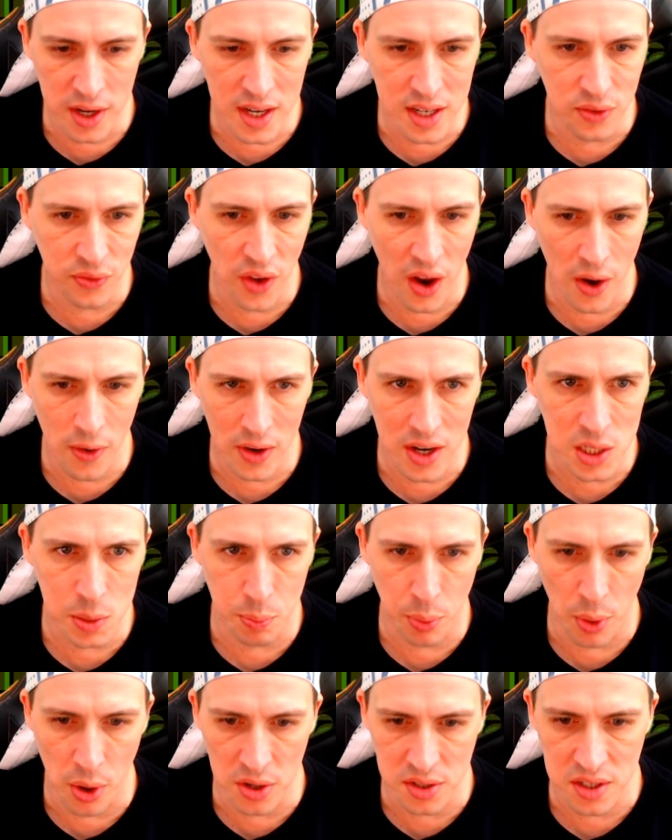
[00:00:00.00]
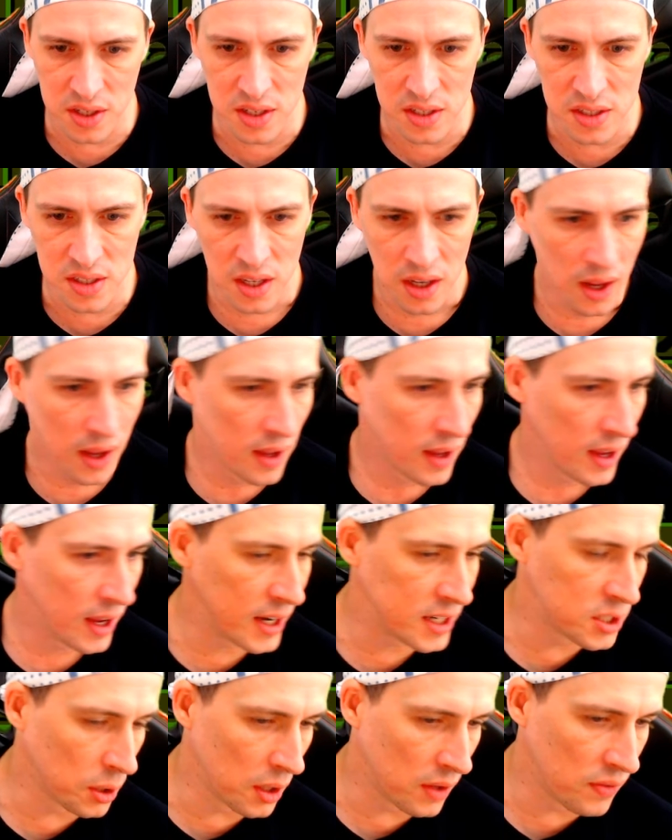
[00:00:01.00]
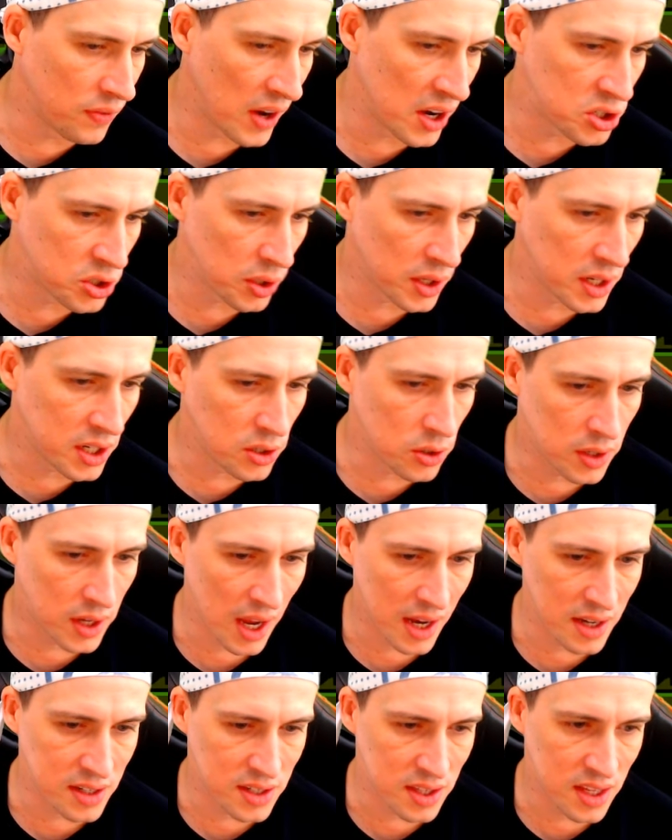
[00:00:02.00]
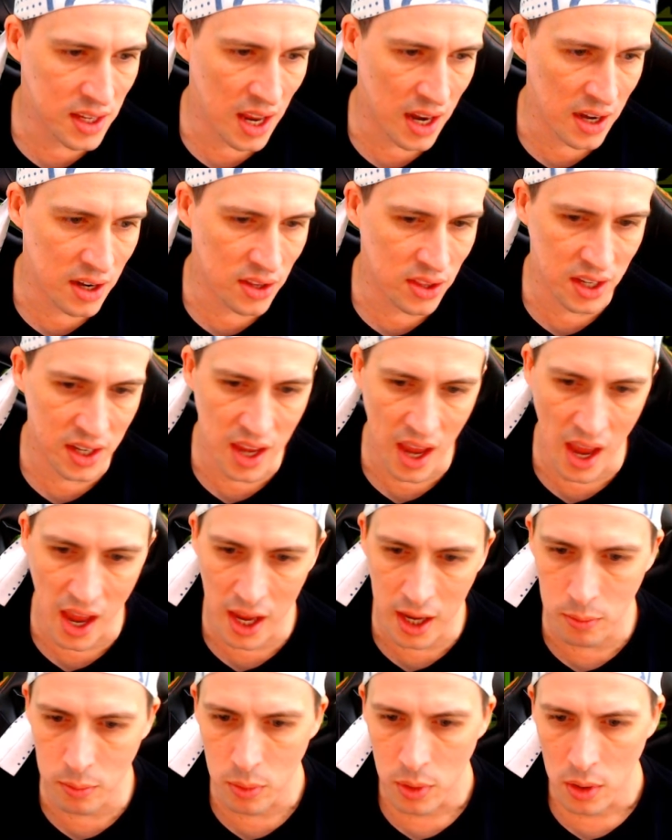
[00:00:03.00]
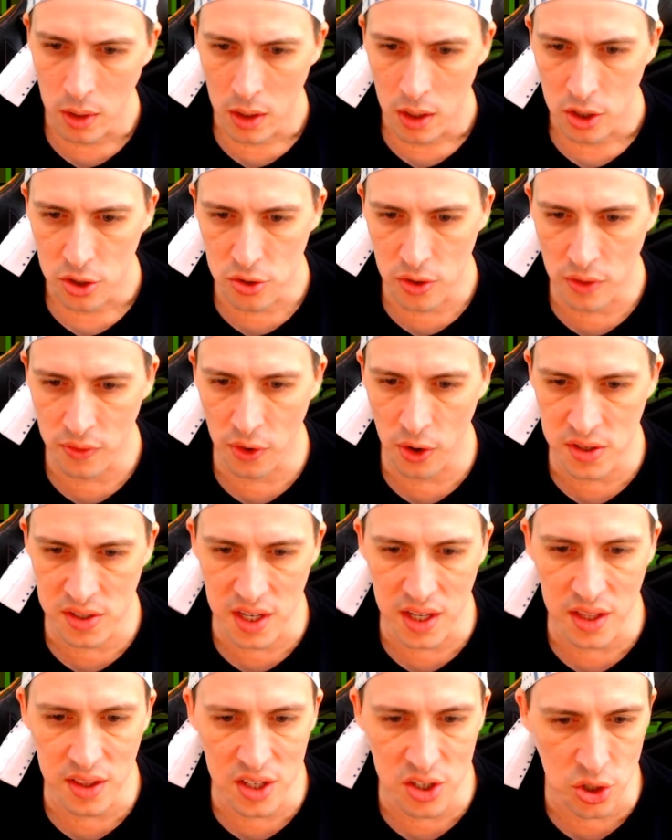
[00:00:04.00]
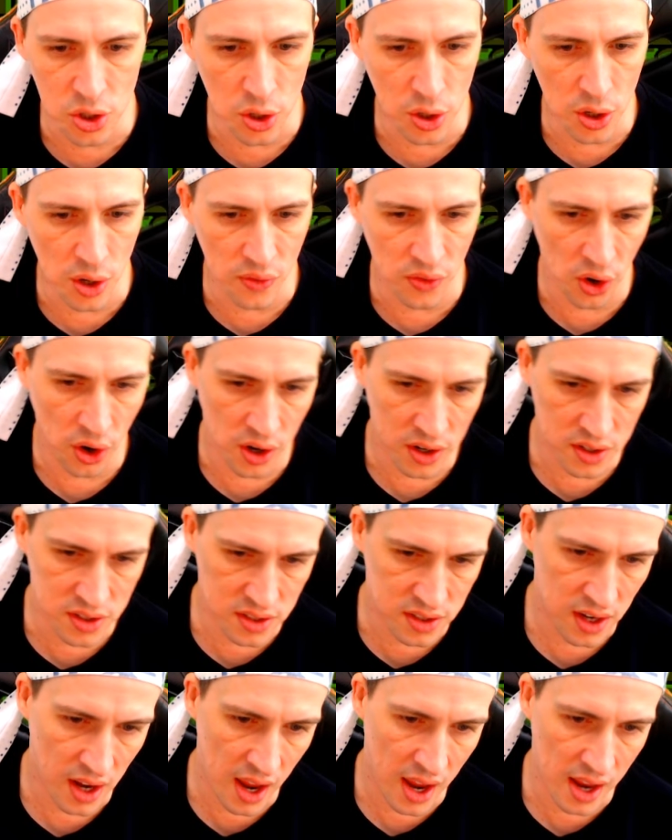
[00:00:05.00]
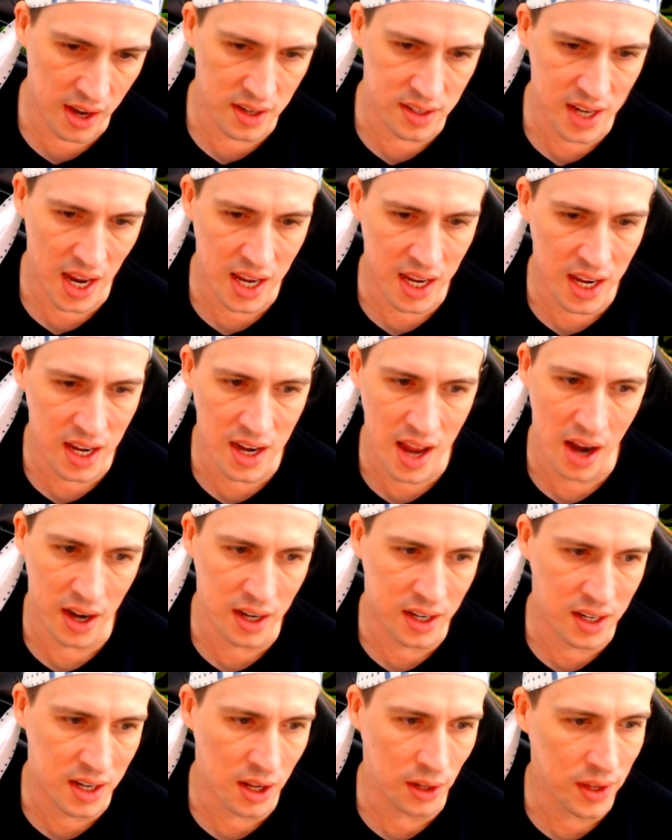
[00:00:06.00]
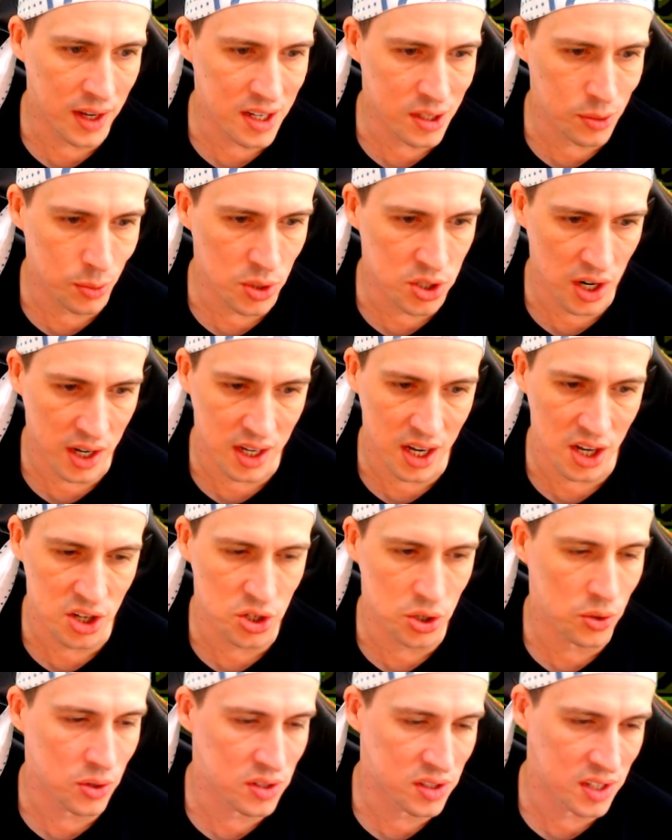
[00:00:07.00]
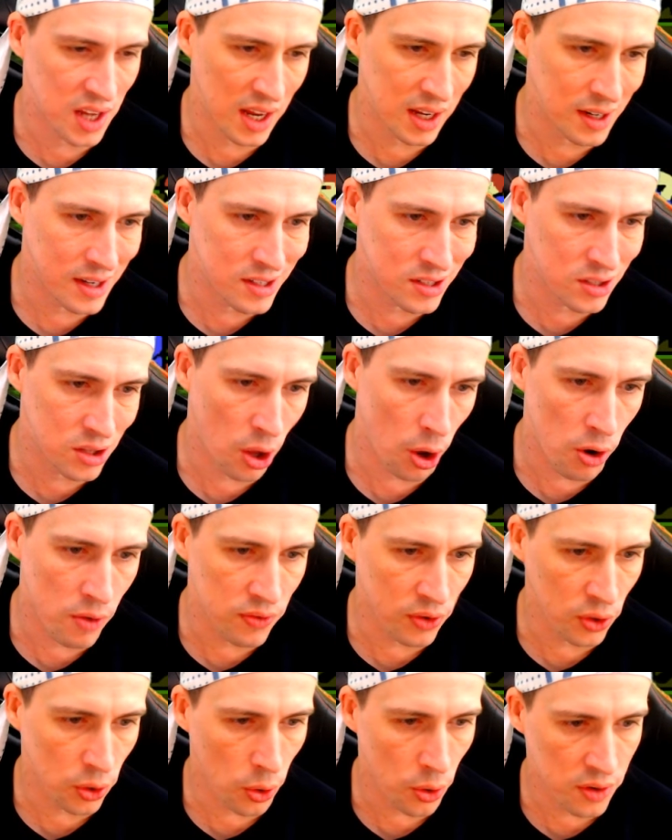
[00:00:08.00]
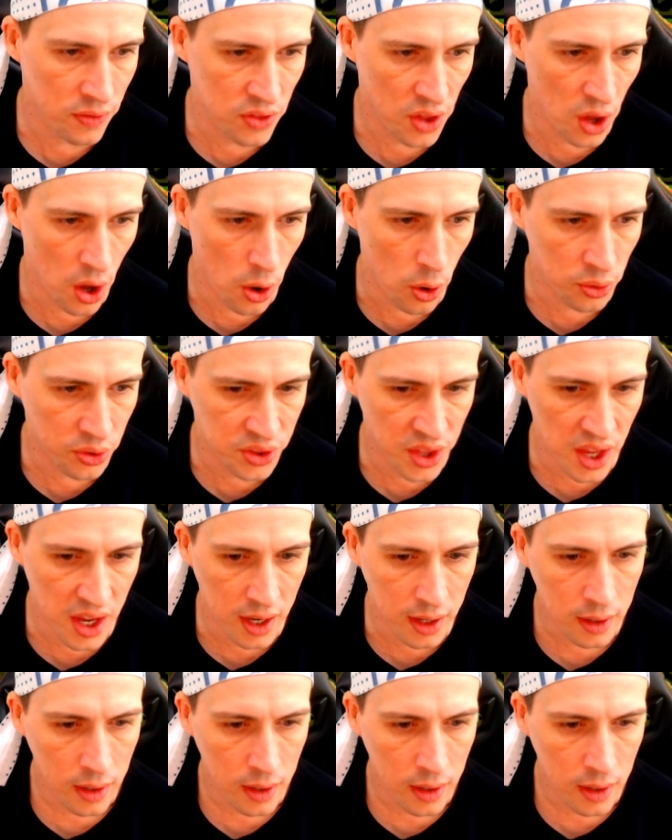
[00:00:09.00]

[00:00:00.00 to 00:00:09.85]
various bosses, until eventually you get to the end of the game, traversing this universe and taking out Achilles, which I guess you could say is the overlord of the whole thing.